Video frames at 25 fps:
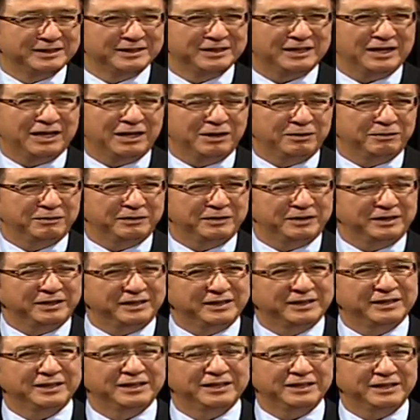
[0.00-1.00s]

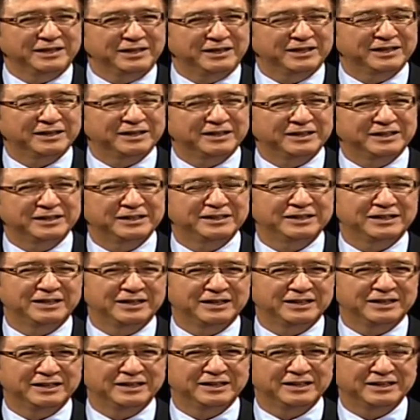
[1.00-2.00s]
every year
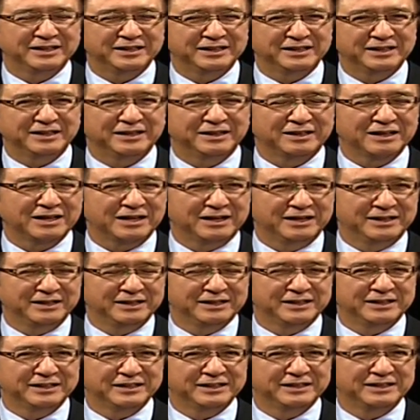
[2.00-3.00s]
uh, in
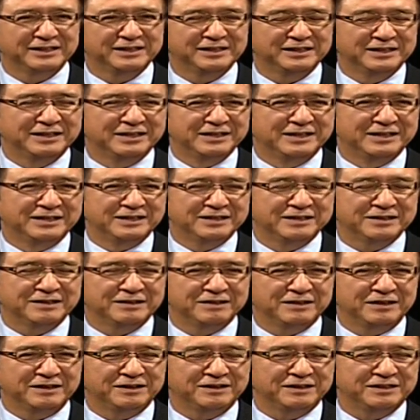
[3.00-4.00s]
uh,
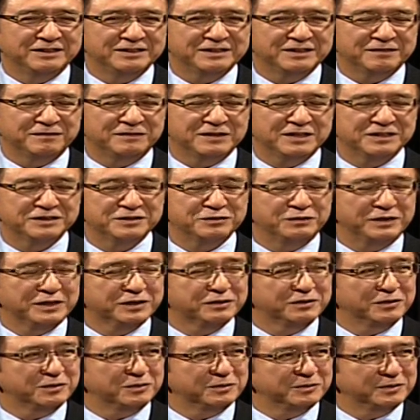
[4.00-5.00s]
the first week
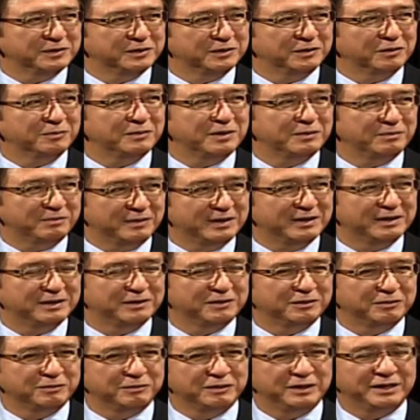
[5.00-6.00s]
of November,
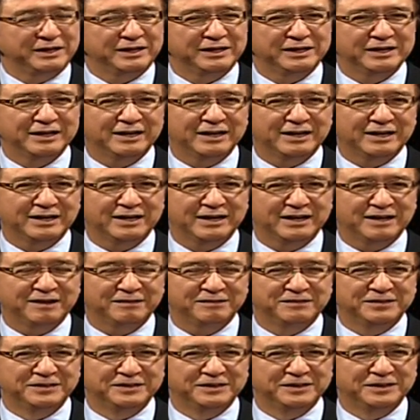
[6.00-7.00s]
we
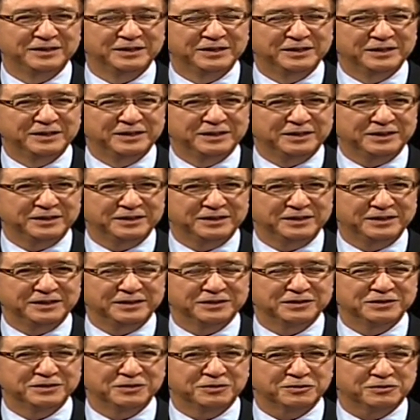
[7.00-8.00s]
have uh,
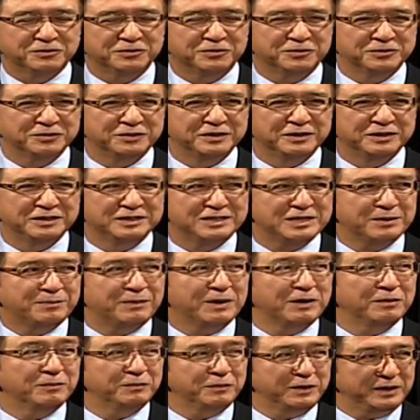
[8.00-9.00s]
so-called
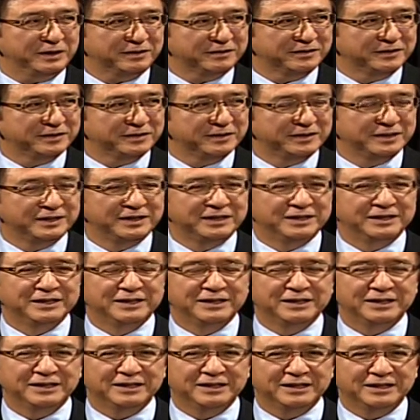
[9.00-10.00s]
Japan Week.
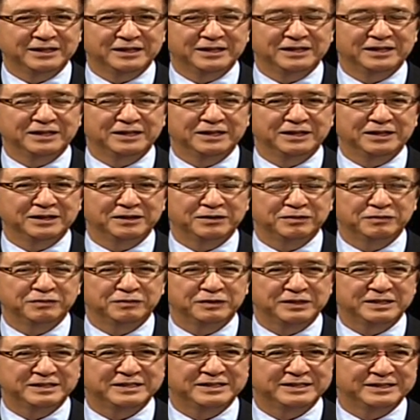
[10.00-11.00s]
Uh,
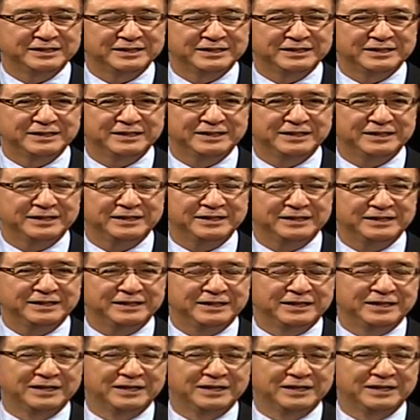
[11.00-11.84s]
which he